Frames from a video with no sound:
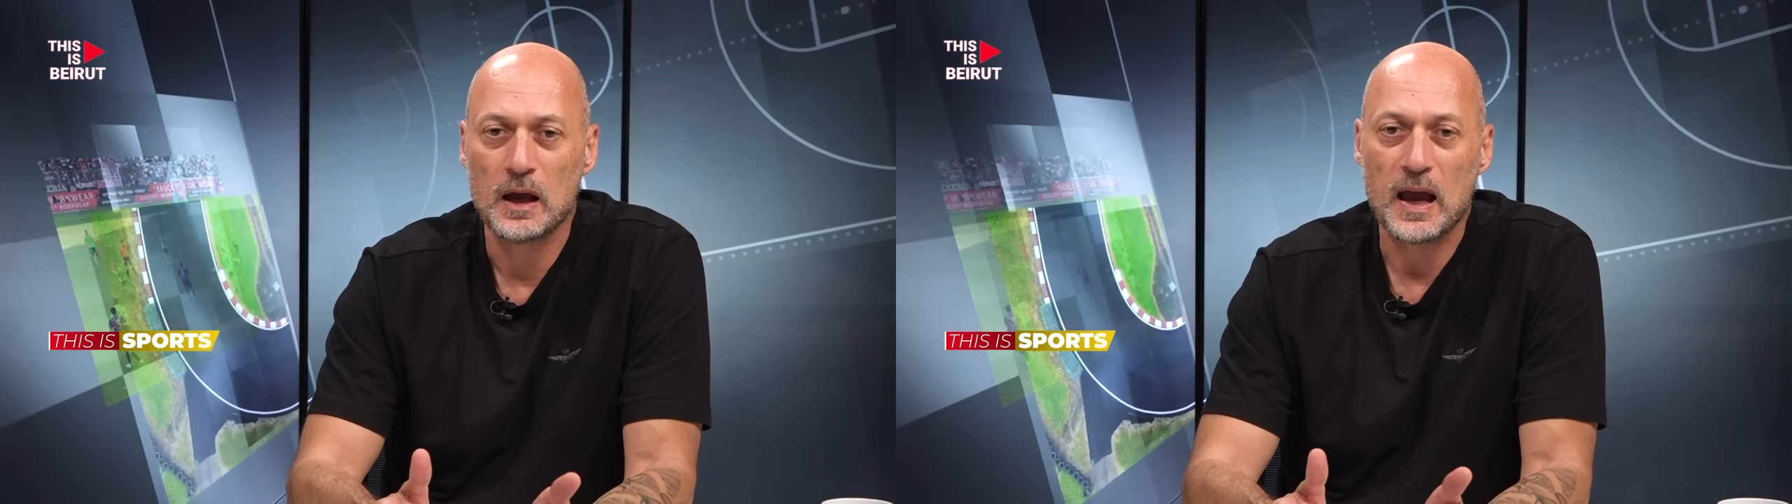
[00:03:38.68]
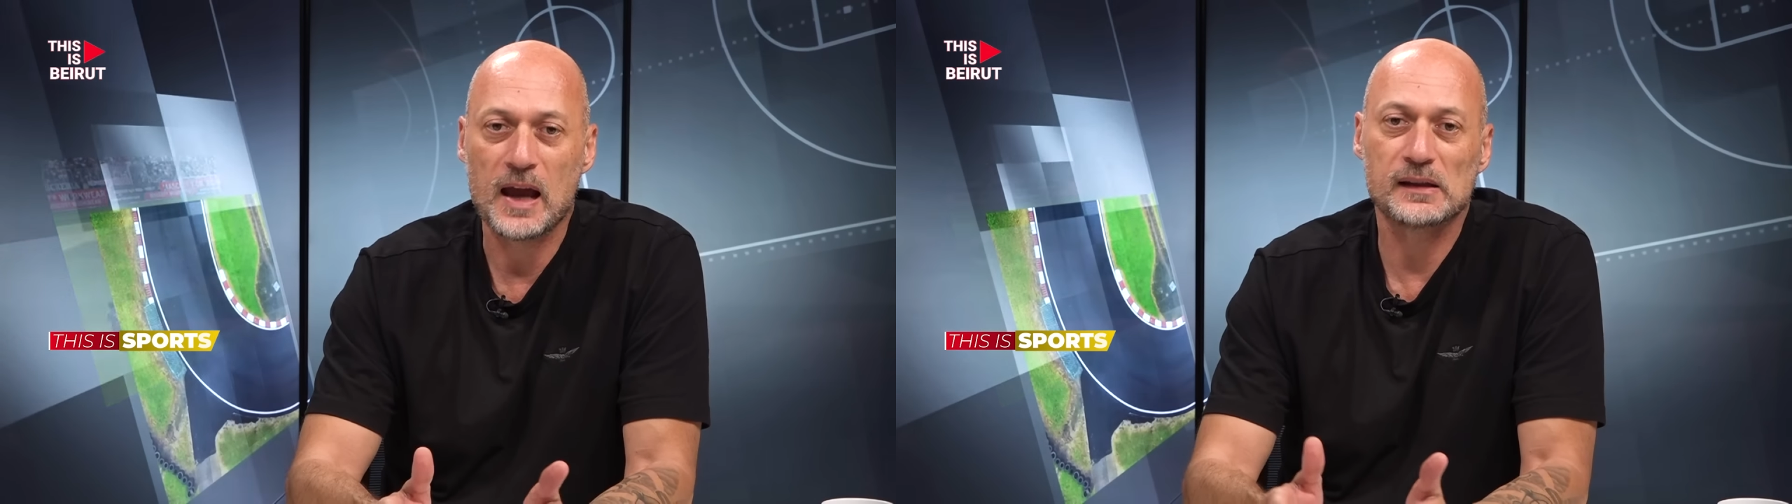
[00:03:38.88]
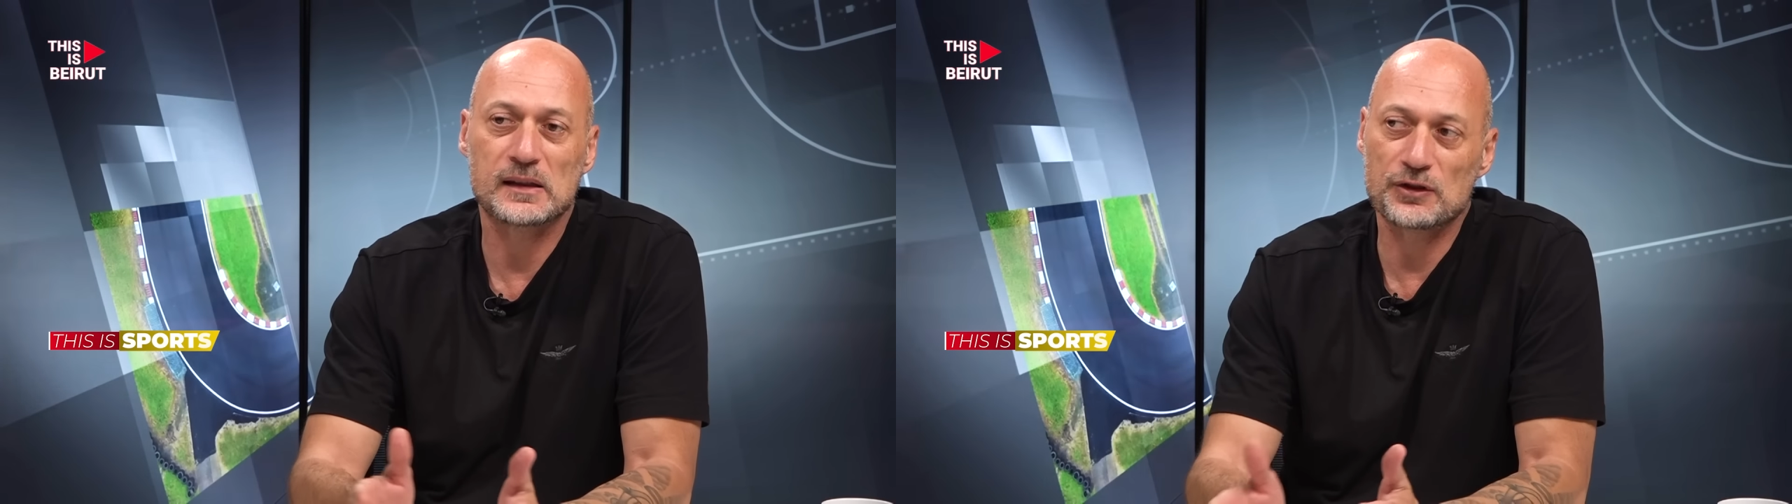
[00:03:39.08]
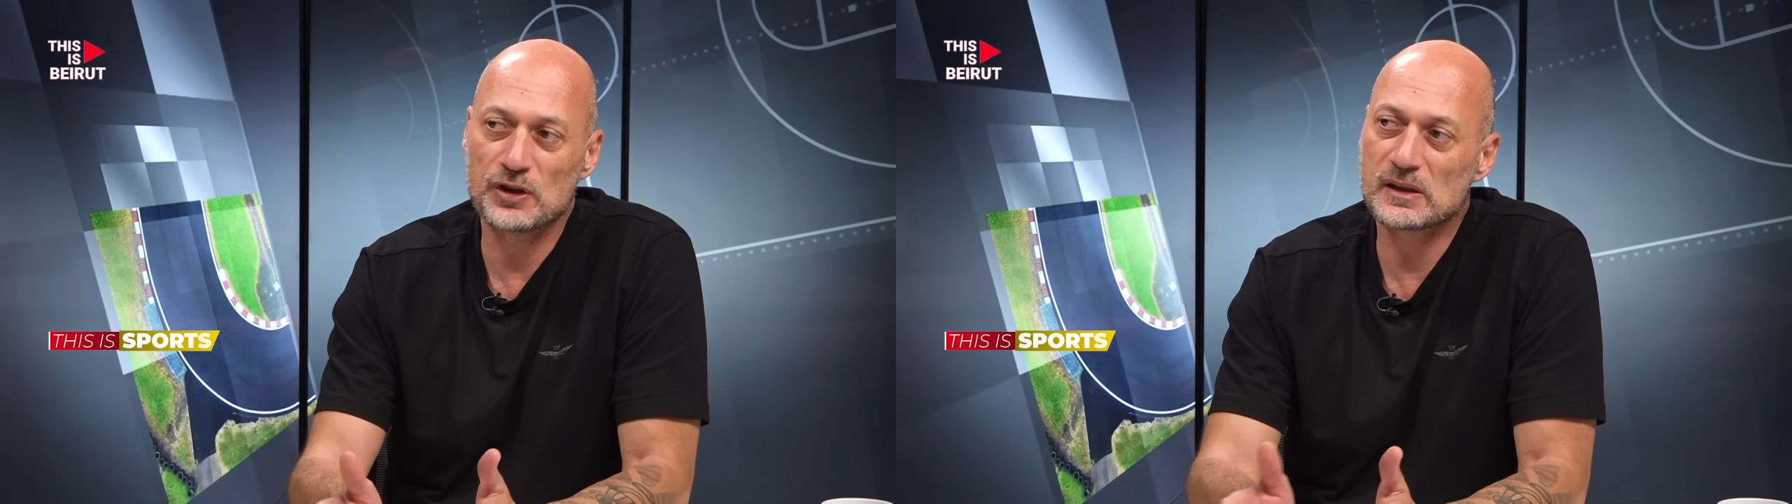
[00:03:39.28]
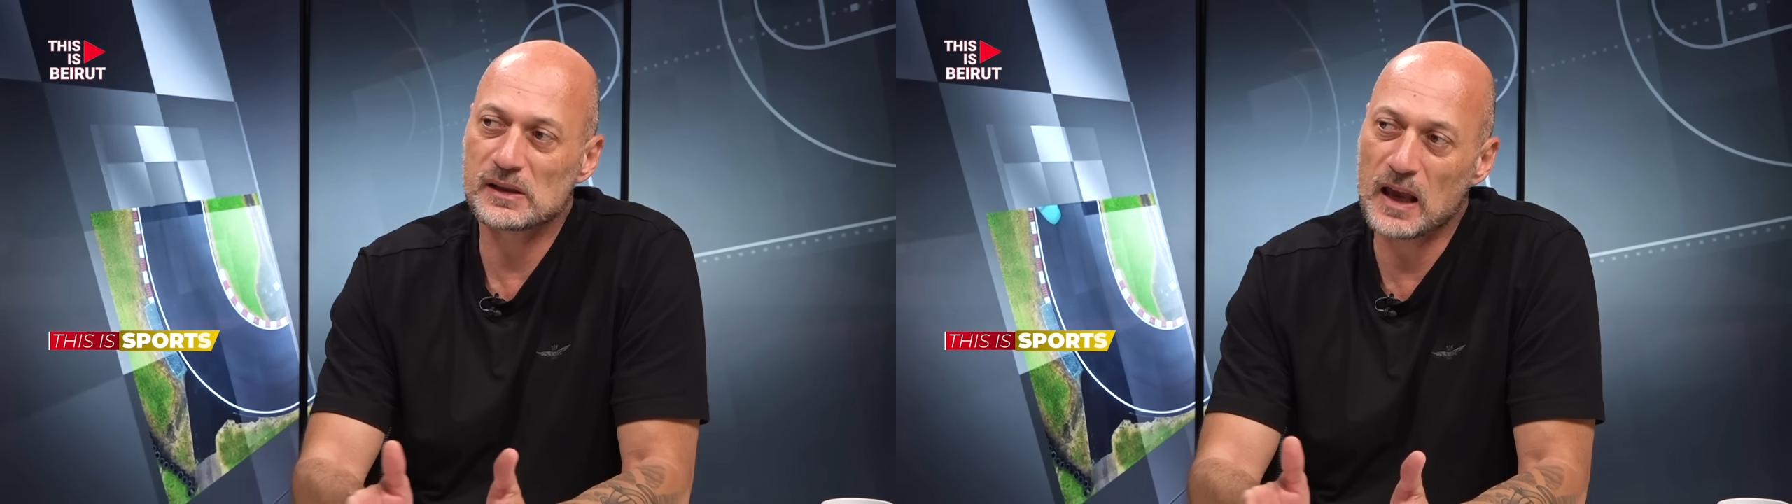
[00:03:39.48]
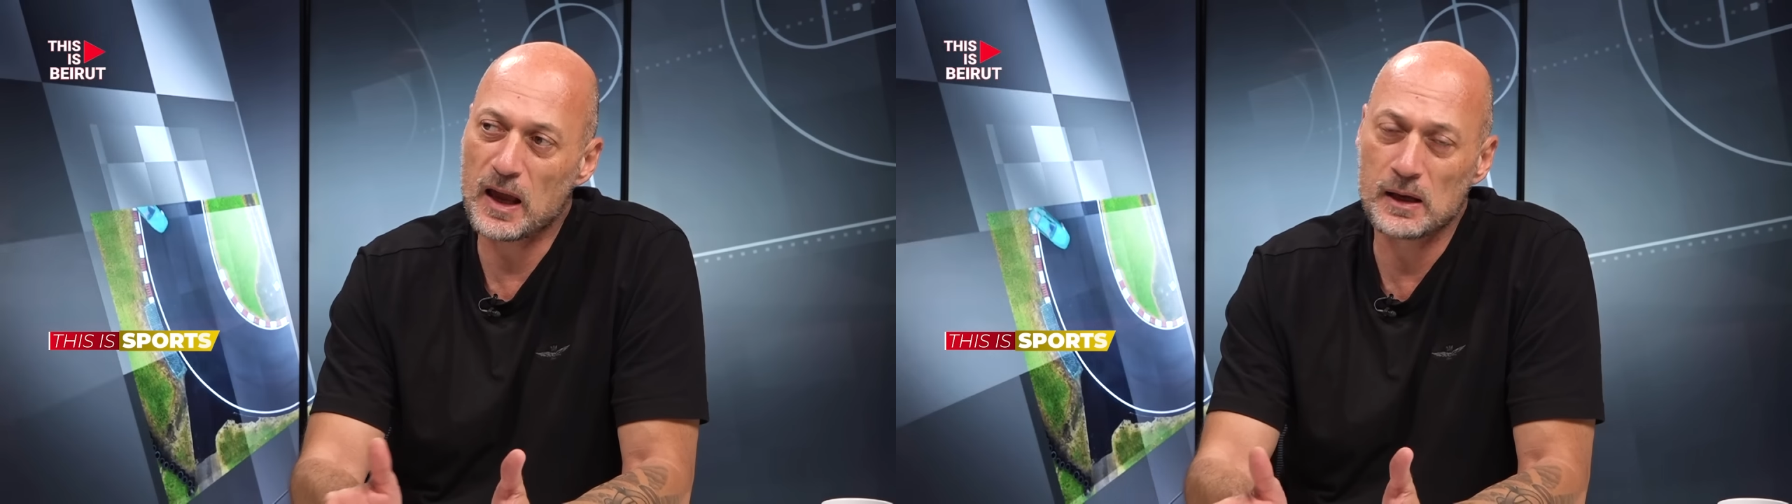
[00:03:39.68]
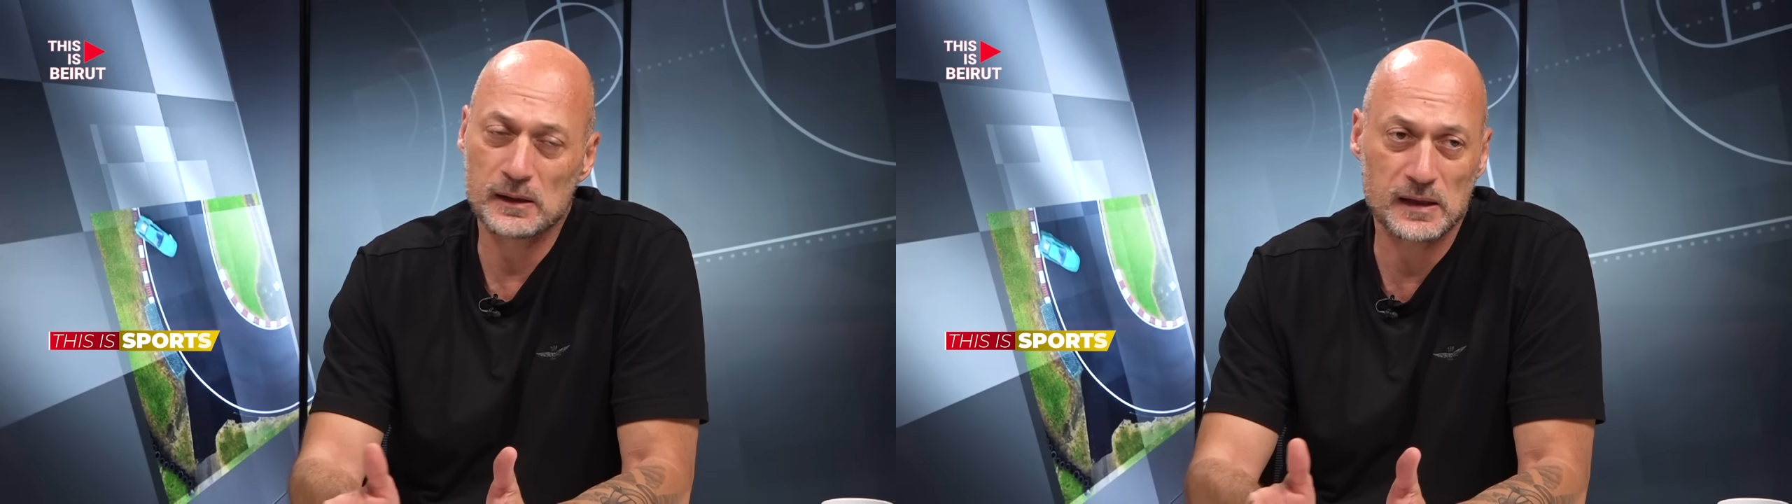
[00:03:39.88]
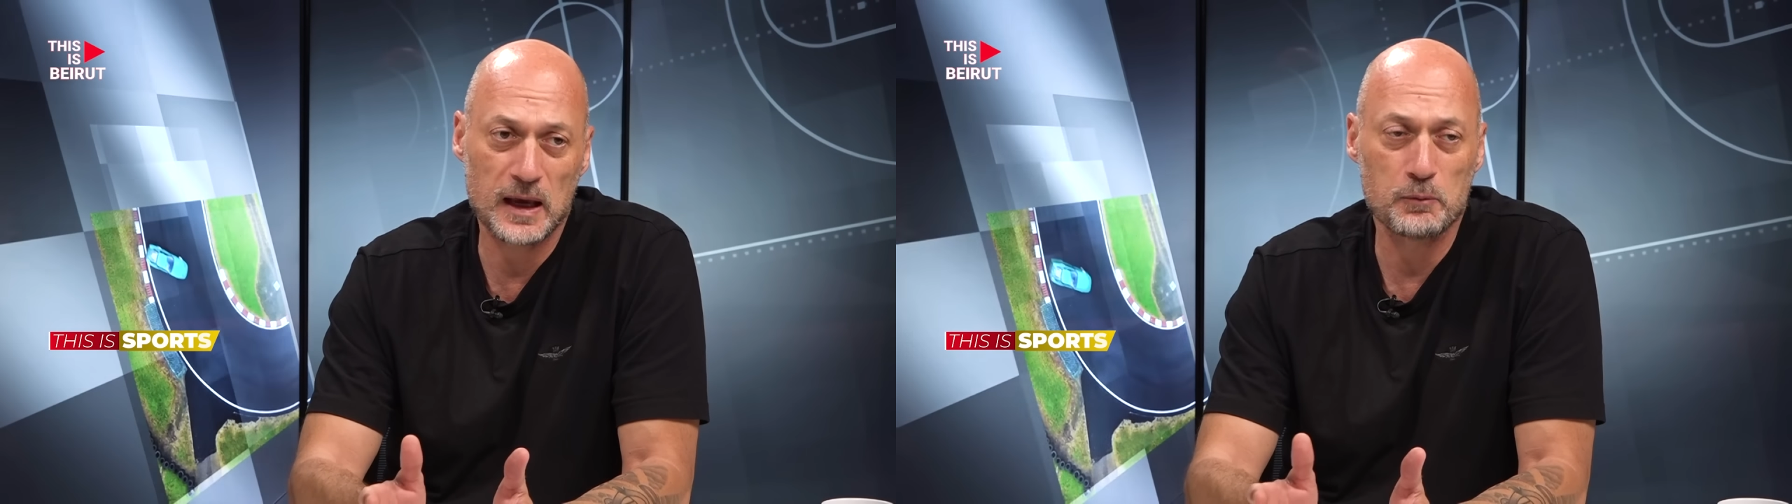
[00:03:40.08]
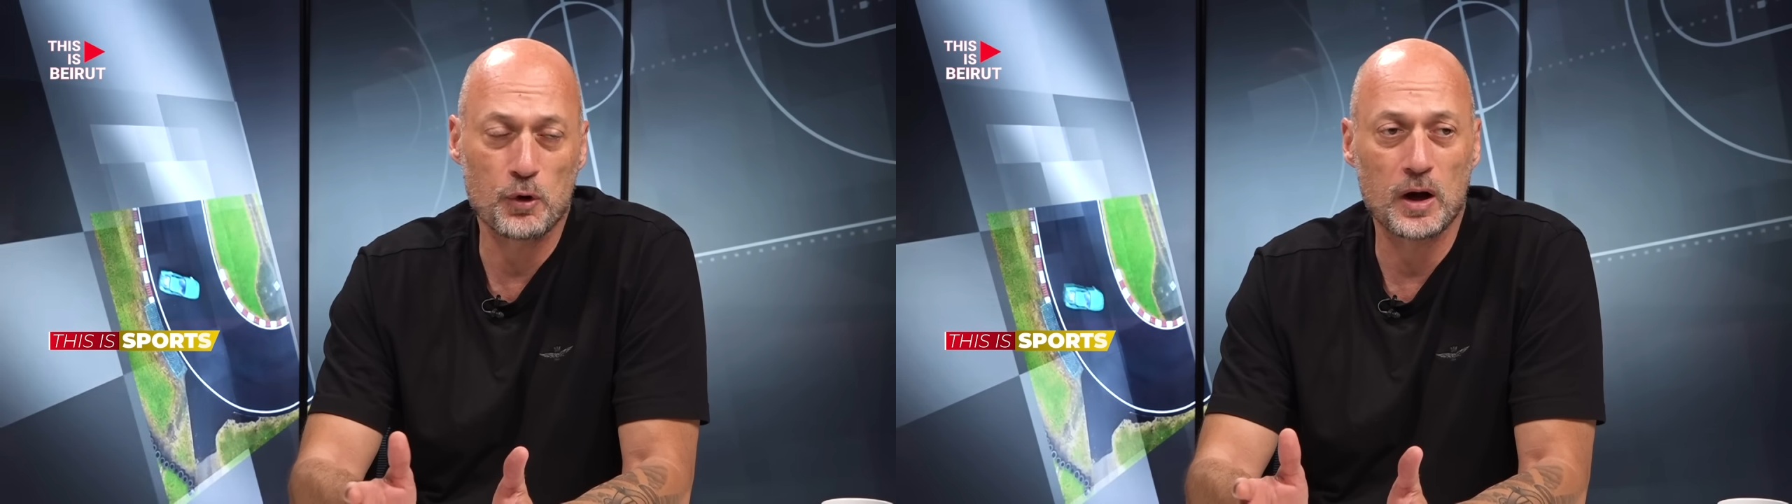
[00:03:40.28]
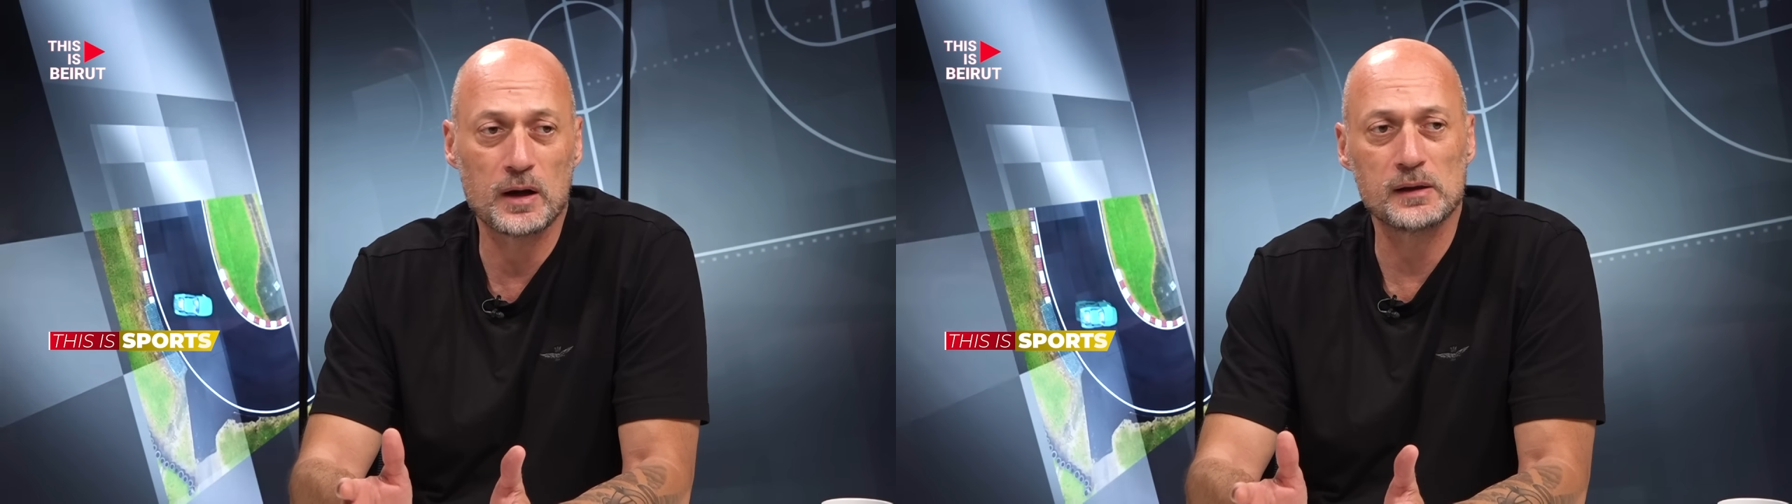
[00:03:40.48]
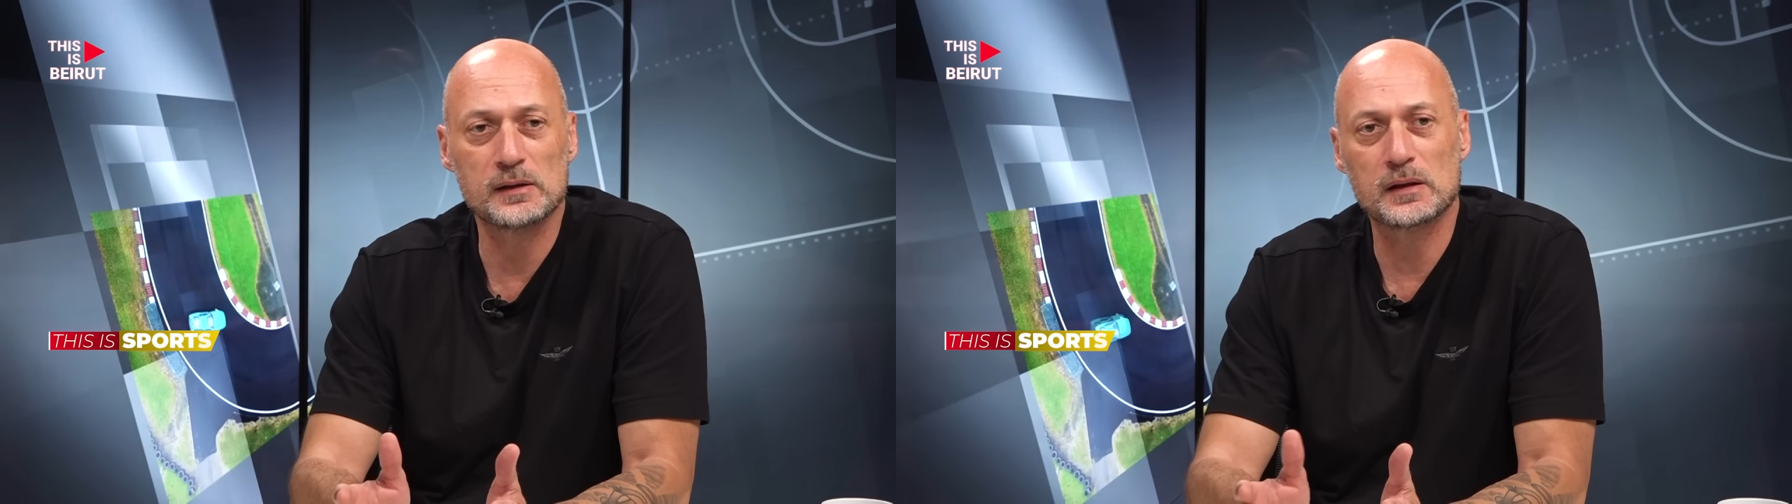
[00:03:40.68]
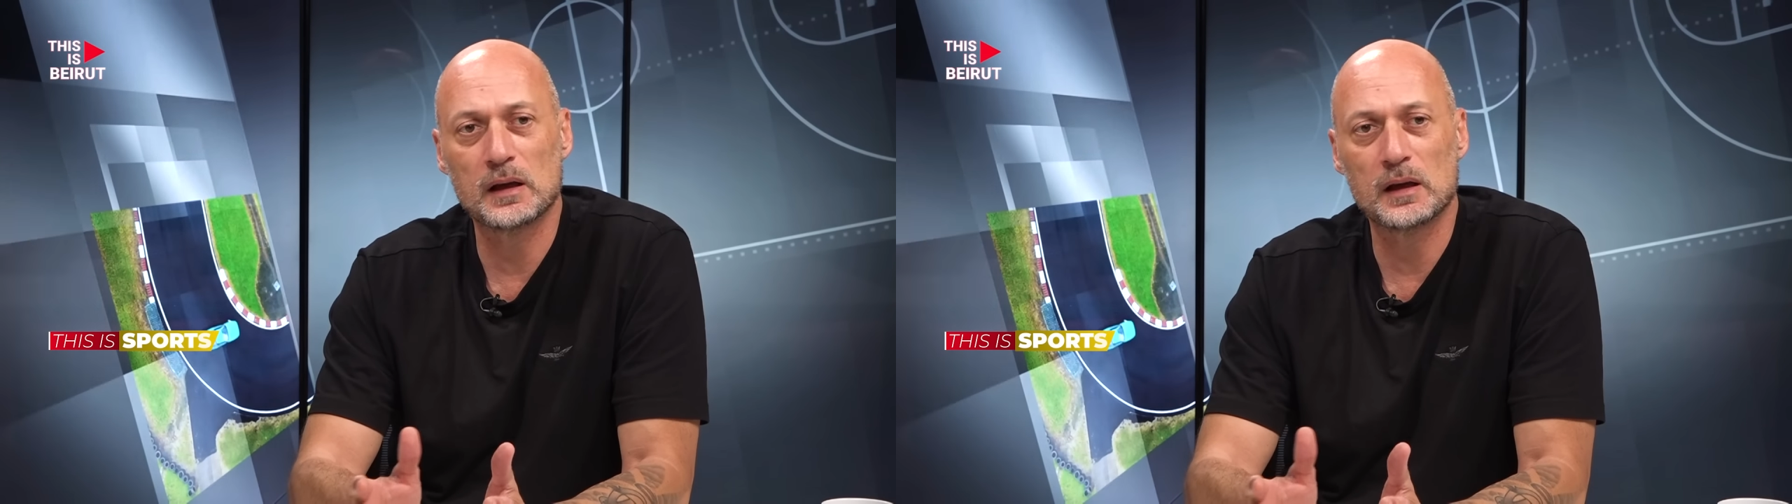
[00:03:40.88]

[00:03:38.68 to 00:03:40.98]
And Sages, same-wise,